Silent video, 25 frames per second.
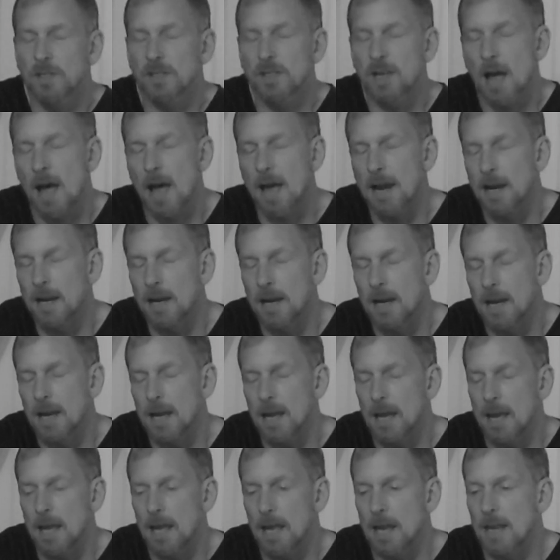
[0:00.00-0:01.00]
decided,
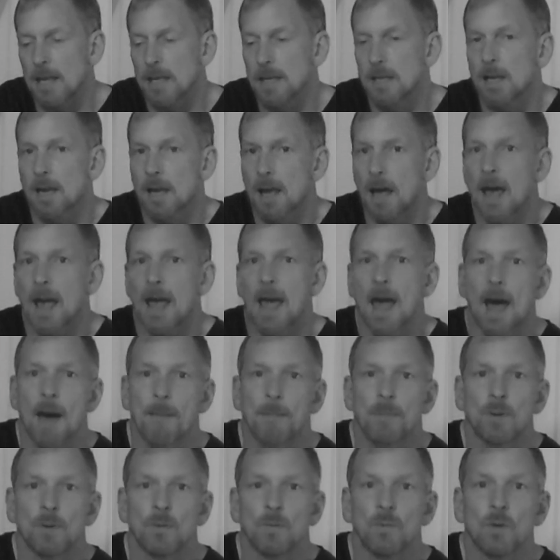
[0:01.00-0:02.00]
and I
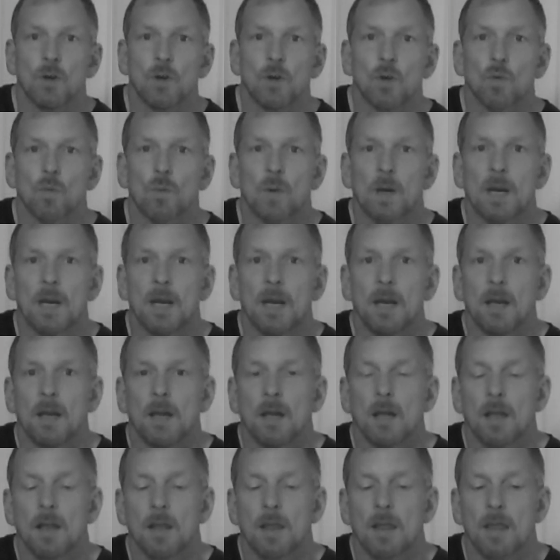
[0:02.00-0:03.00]
happen to
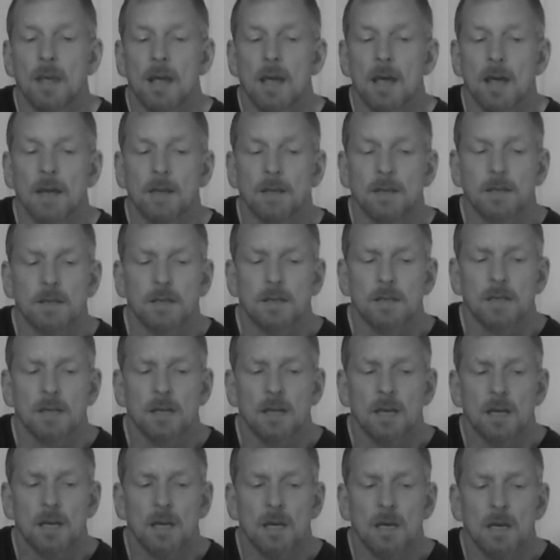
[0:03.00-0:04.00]
agree, that
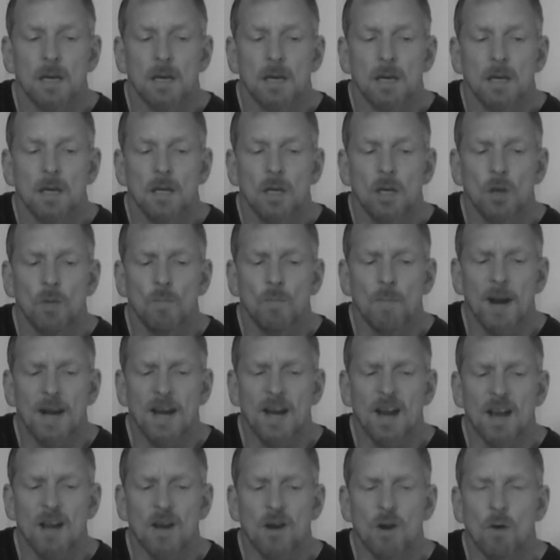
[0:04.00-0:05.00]
you might
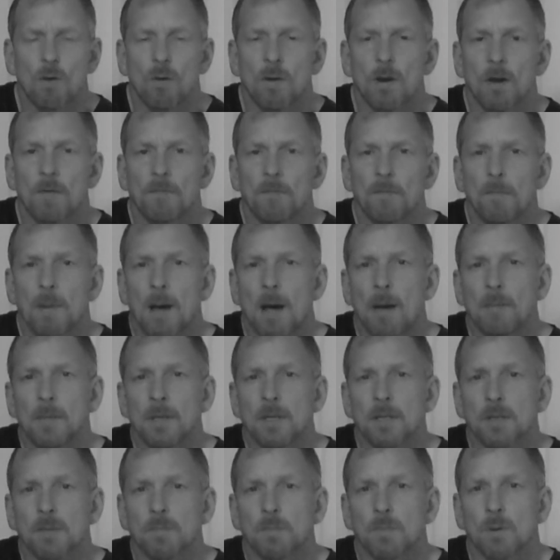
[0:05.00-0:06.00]
not know enough about
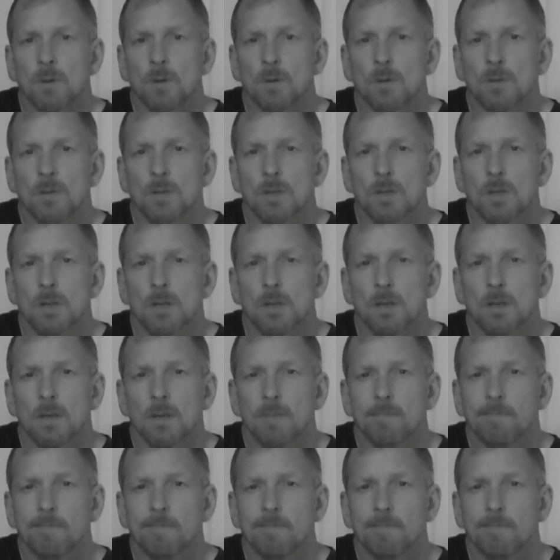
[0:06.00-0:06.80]
me as a person.